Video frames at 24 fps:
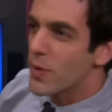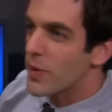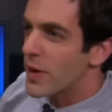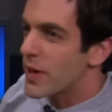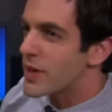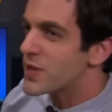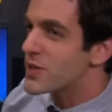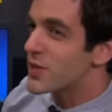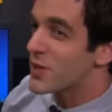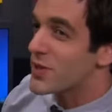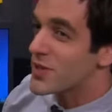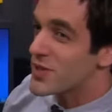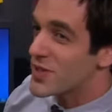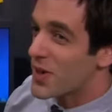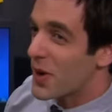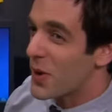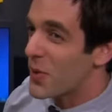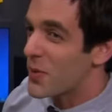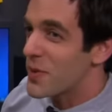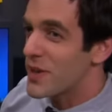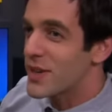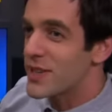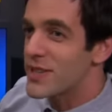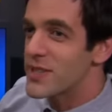workplace or a
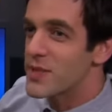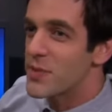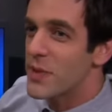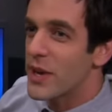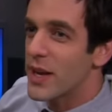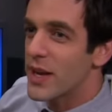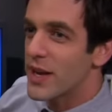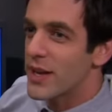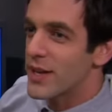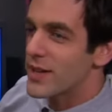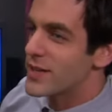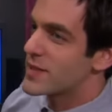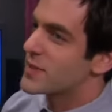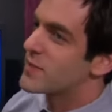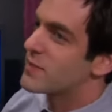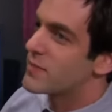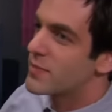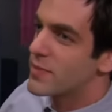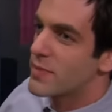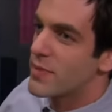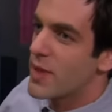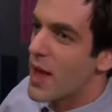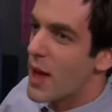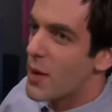Starbucks? Because
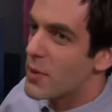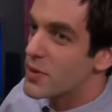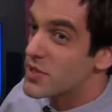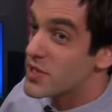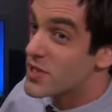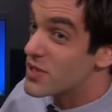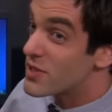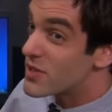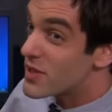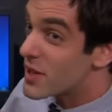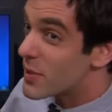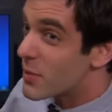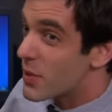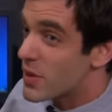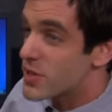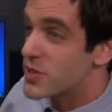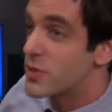I was under the